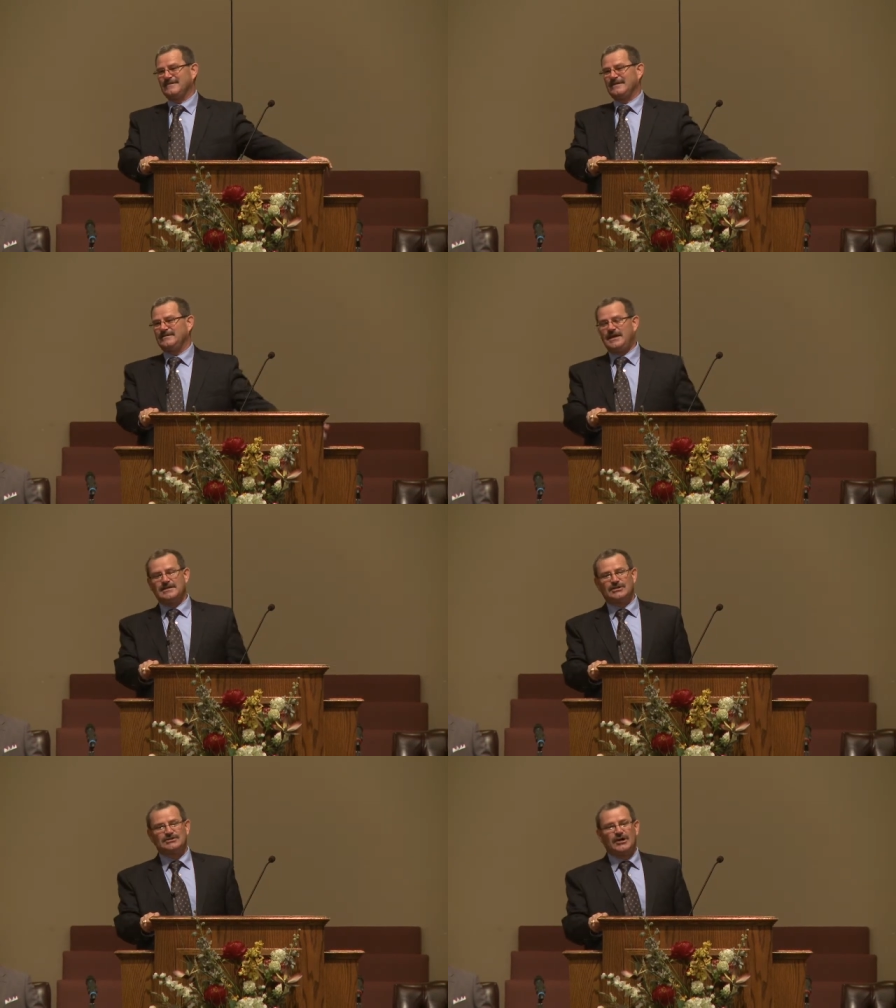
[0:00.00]
Can't
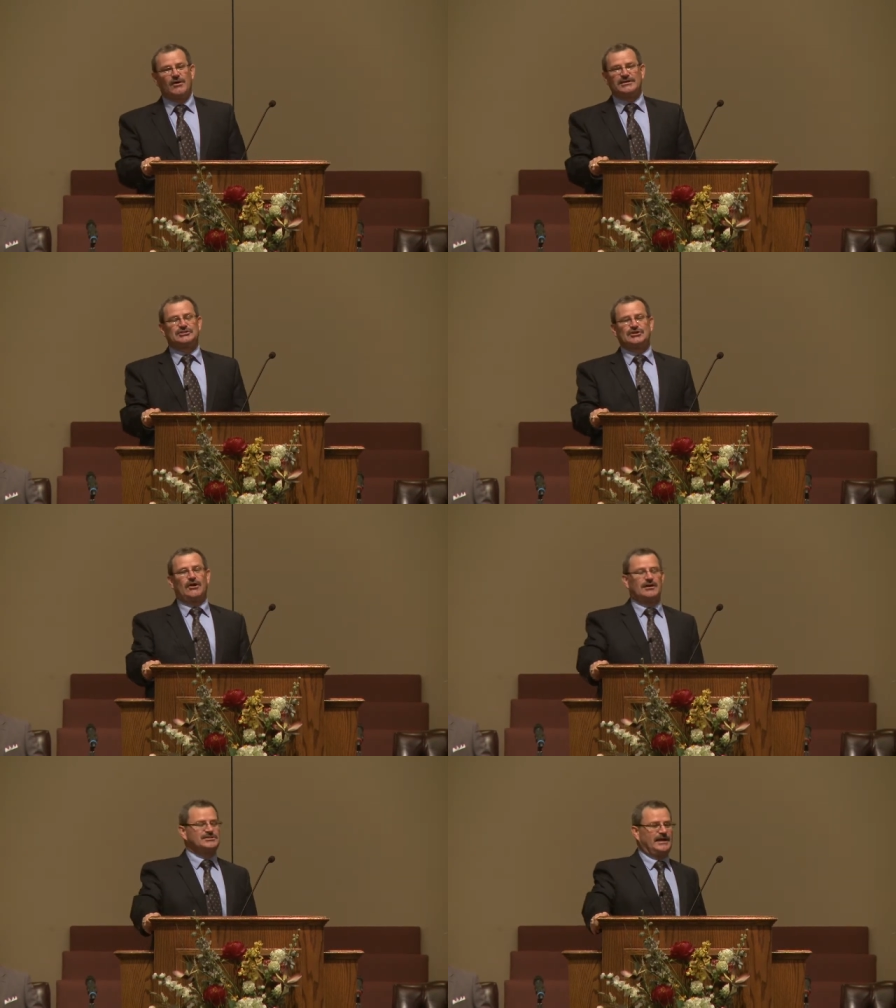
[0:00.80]
just always
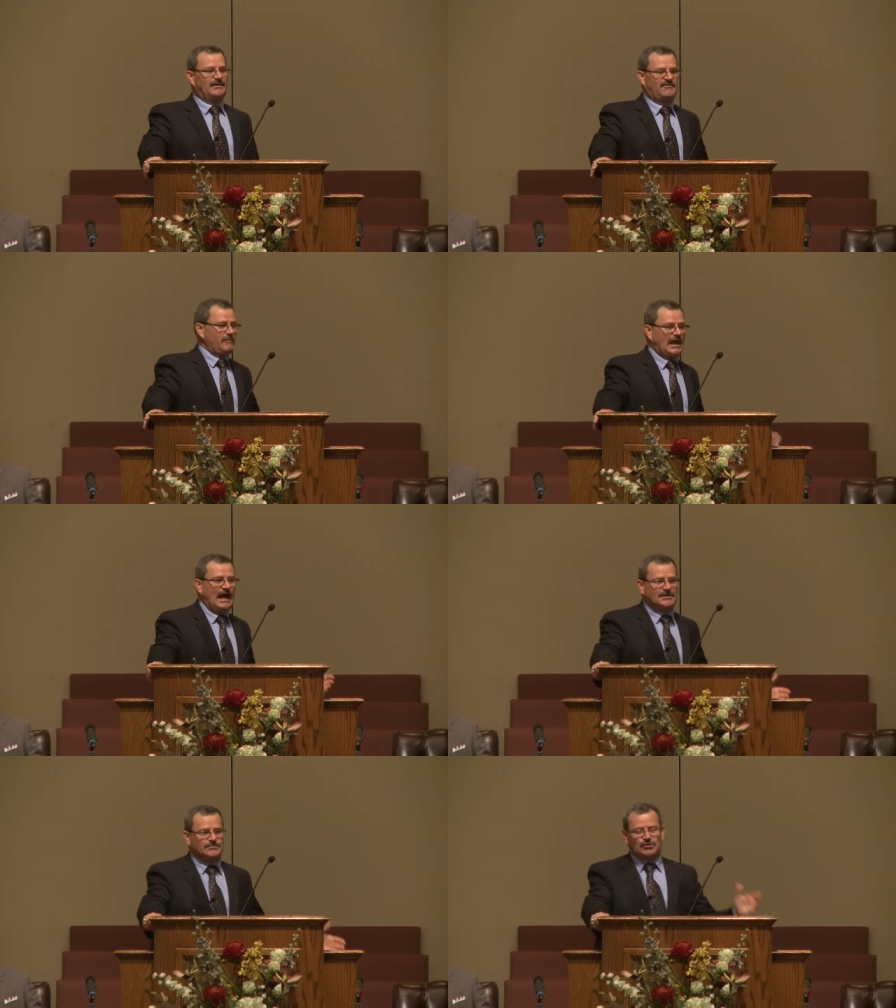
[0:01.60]
charge in and say, well,
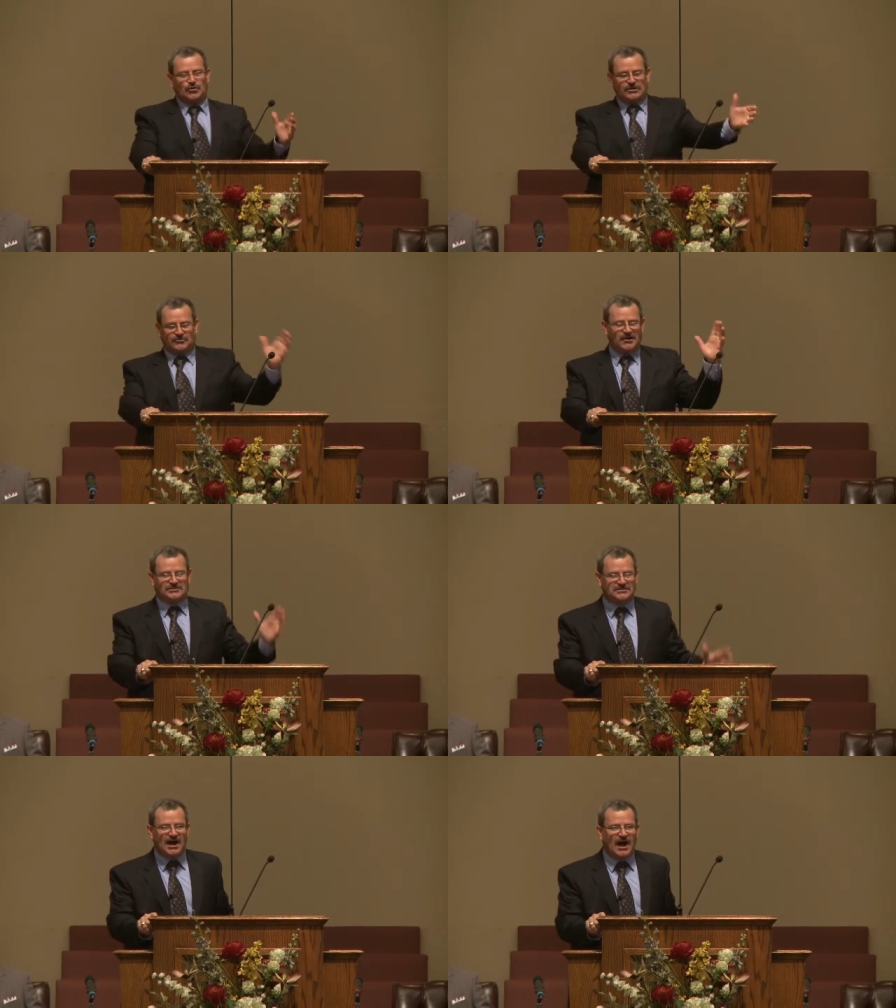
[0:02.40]
I'm just going to
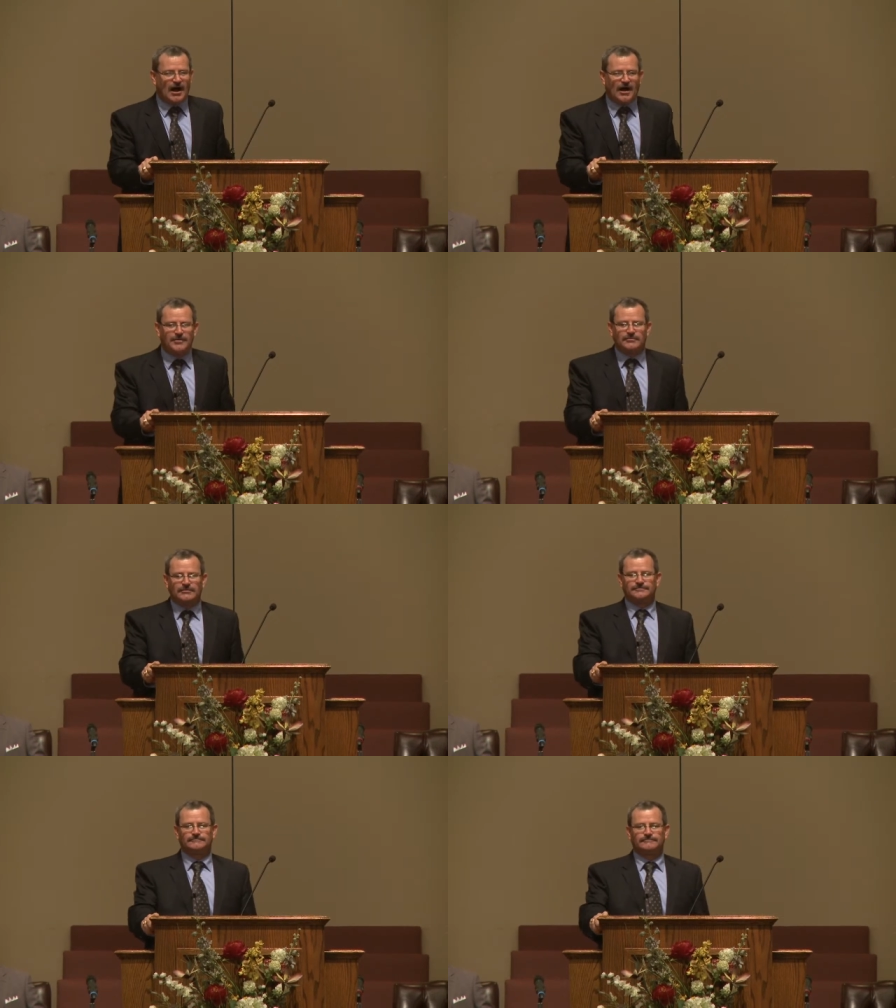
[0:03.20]
trust God.
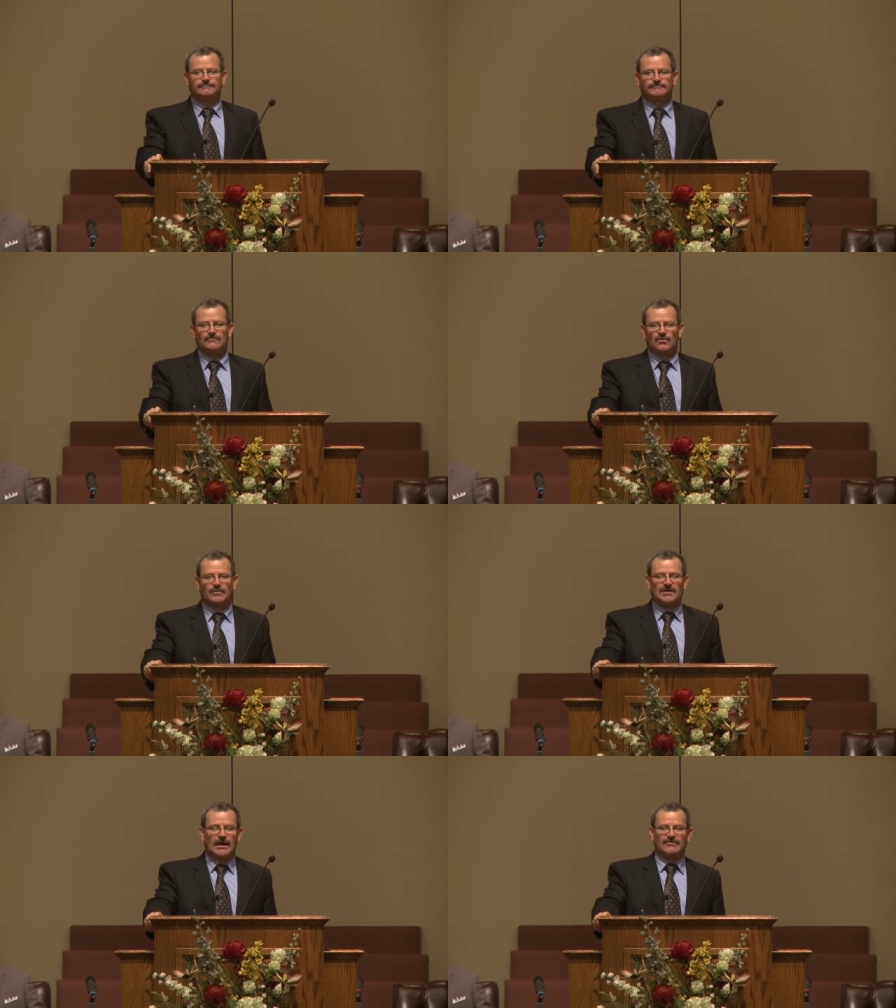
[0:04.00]

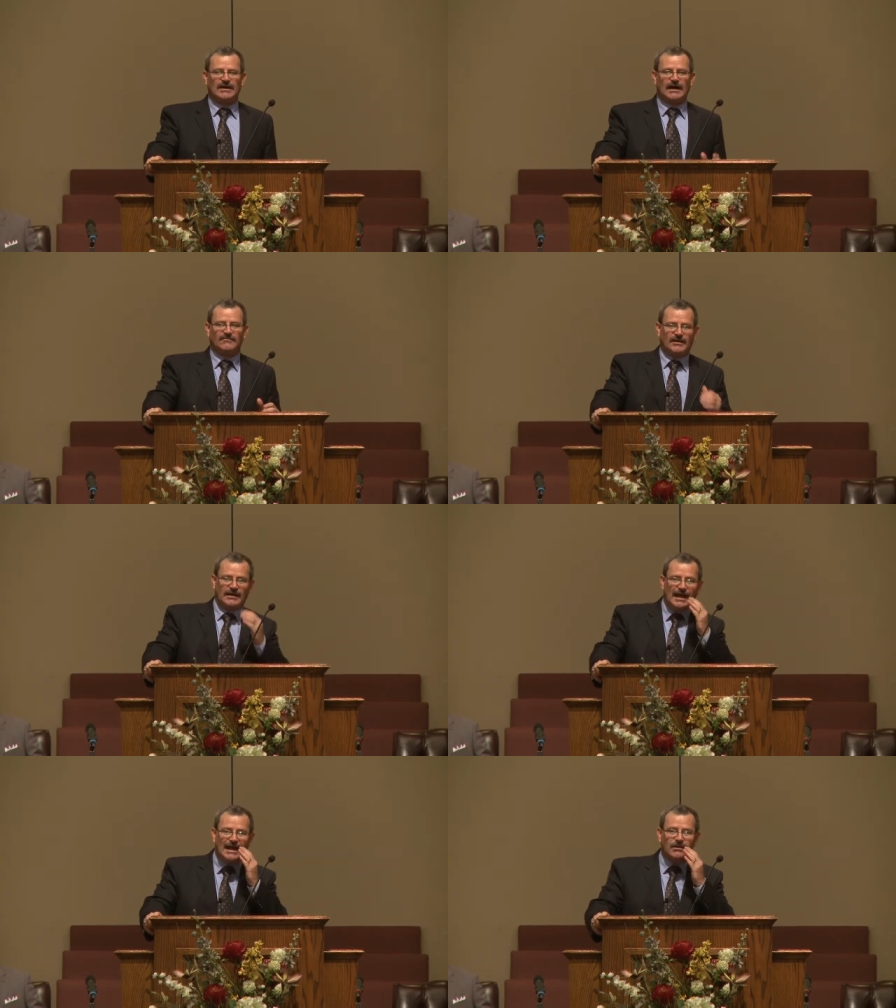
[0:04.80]
Sometimes God's saying,
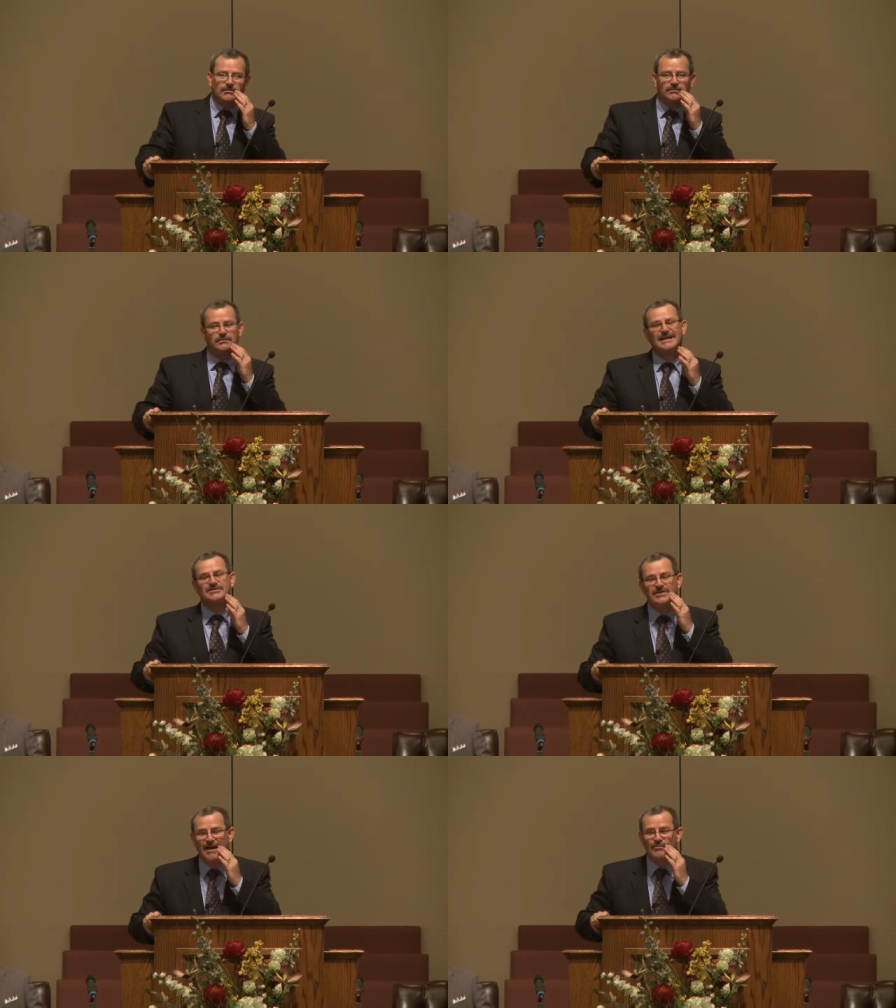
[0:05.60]
hey, it's
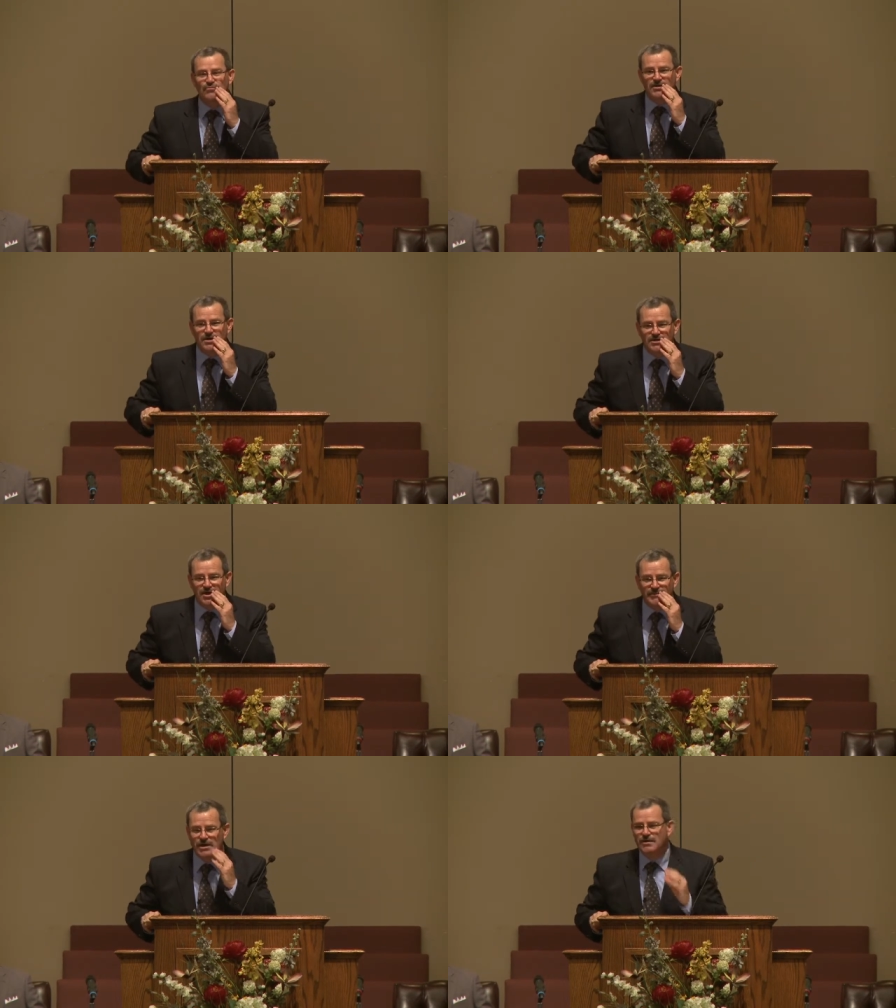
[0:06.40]
time to run, dummy.